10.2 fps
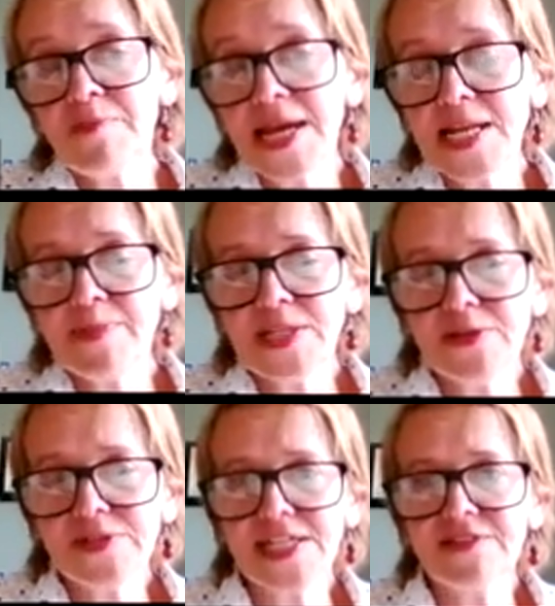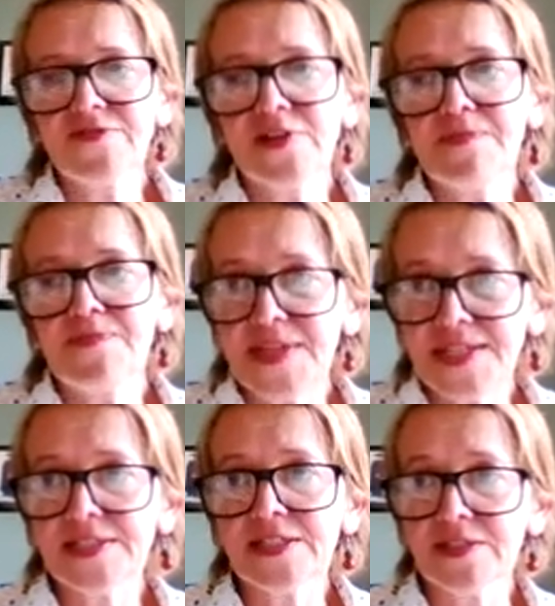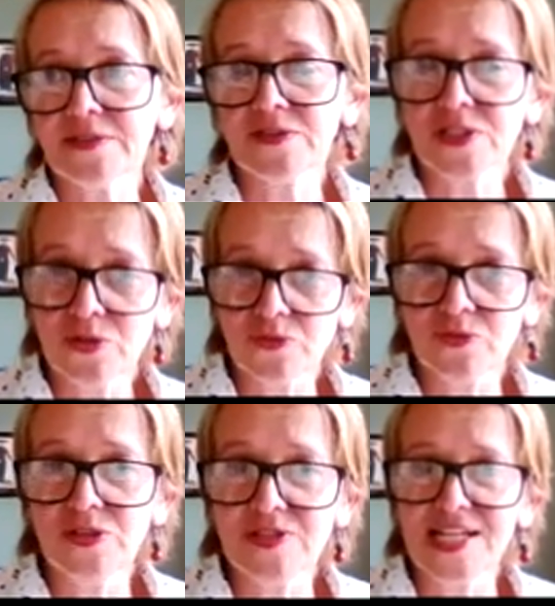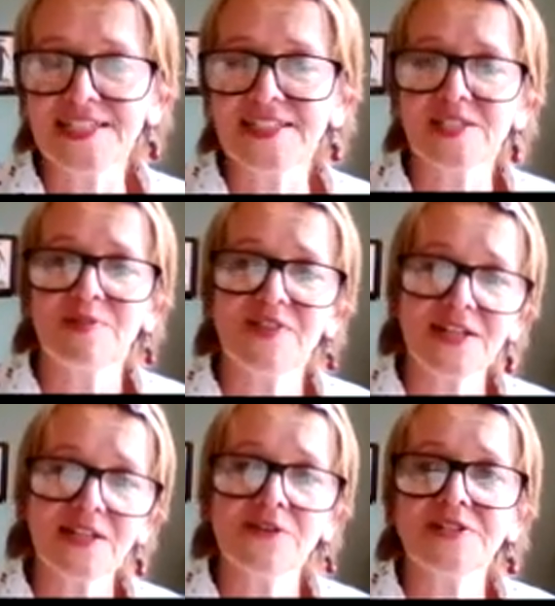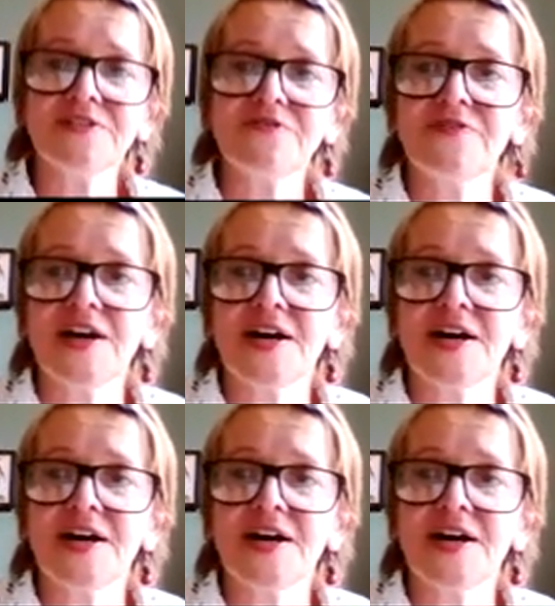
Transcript: mainly been using it for internal school newsletters, and we've had a lot of